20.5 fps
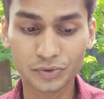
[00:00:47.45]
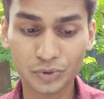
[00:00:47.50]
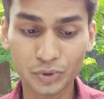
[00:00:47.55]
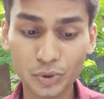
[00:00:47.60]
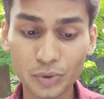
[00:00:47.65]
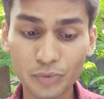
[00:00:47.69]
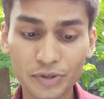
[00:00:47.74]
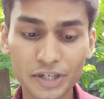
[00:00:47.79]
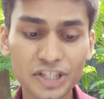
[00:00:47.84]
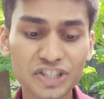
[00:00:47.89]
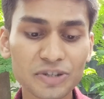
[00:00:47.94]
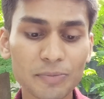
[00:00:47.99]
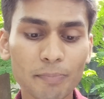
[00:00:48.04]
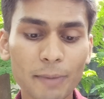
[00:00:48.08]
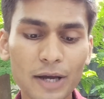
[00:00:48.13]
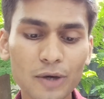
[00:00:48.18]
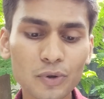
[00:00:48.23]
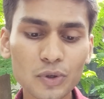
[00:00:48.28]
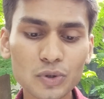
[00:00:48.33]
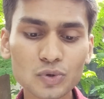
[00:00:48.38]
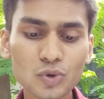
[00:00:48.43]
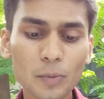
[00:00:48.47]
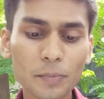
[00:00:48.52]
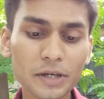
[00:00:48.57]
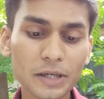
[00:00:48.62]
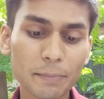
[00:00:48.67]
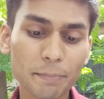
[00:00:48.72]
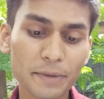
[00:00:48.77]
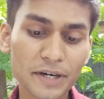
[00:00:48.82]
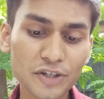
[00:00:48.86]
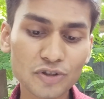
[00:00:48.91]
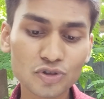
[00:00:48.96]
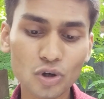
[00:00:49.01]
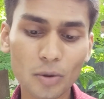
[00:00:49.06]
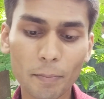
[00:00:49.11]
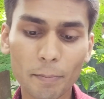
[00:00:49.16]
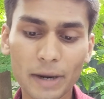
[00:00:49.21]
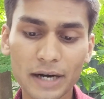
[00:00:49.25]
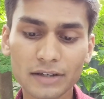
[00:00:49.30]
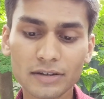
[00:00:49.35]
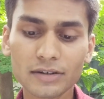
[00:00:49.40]
through which microscopic bits
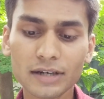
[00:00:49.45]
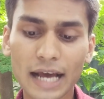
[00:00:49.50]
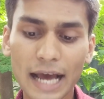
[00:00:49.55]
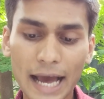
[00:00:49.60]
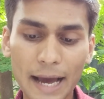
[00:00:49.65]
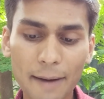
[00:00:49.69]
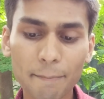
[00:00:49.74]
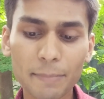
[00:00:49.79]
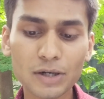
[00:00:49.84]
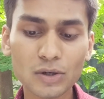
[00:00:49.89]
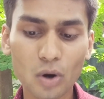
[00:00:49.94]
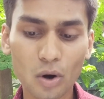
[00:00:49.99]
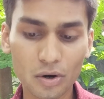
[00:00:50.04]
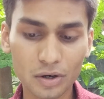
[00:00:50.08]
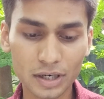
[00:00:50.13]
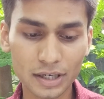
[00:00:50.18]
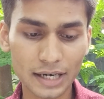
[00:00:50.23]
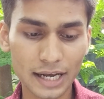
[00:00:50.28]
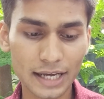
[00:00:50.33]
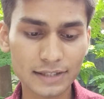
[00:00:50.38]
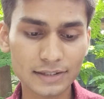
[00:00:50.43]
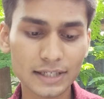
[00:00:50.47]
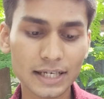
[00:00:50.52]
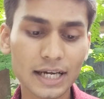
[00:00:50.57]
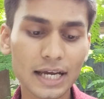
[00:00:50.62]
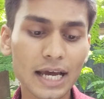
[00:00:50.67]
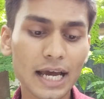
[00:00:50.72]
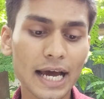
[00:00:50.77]
of matter have been organized